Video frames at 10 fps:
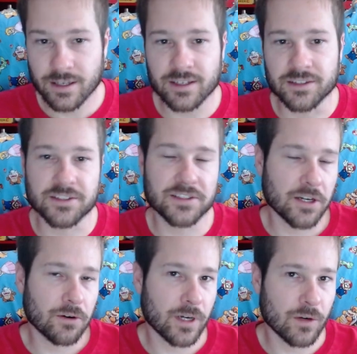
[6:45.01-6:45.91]

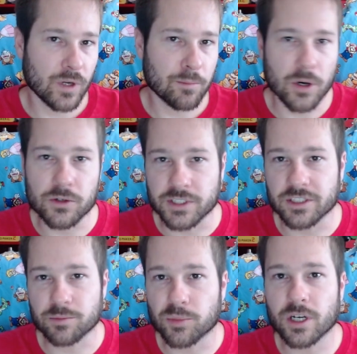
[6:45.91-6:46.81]
considering we mostly
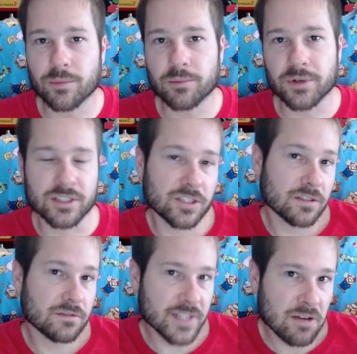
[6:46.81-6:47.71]
just put up a bunch
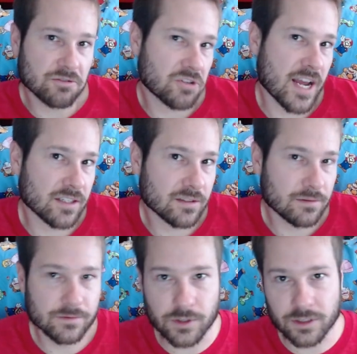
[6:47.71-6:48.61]
of soundtracks
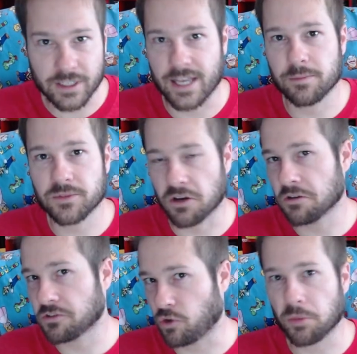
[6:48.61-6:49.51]
for games
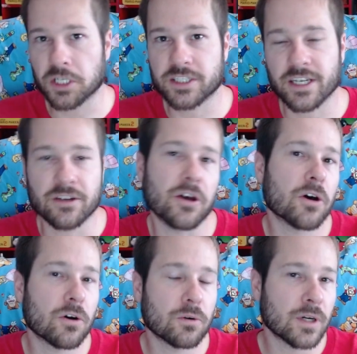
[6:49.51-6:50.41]
on the Super
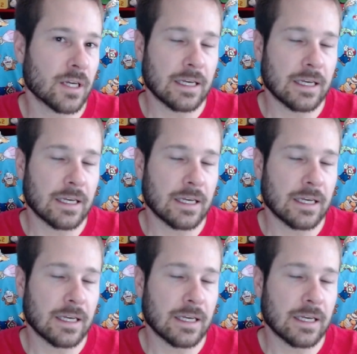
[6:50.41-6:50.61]
Nintendo,